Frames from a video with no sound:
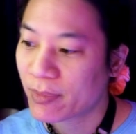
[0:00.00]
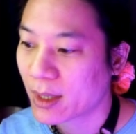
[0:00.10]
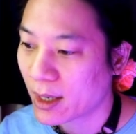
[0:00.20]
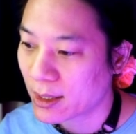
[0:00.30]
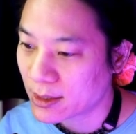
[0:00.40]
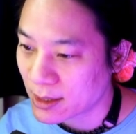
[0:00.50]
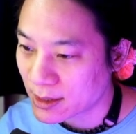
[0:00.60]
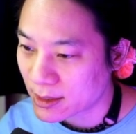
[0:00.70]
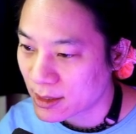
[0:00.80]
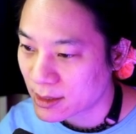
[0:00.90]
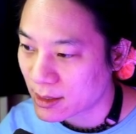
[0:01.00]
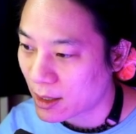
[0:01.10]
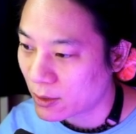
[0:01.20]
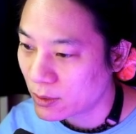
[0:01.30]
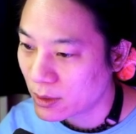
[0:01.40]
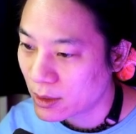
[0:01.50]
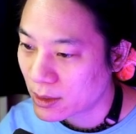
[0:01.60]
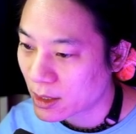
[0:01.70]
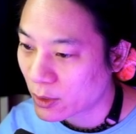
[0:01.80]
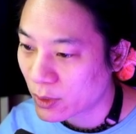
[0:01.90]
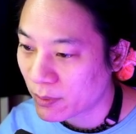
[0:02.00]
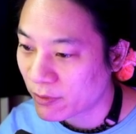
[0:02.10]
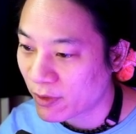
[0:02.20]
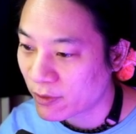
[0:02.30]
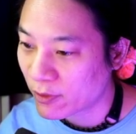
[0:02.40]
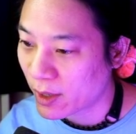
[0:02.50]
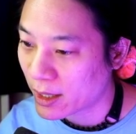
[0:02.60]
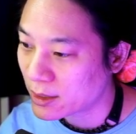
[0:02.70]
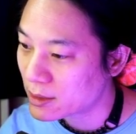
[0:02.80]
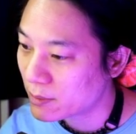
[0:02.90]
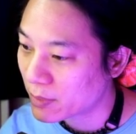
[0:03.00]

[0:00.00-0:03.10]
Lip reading: And since this cell can only be 5 or 8,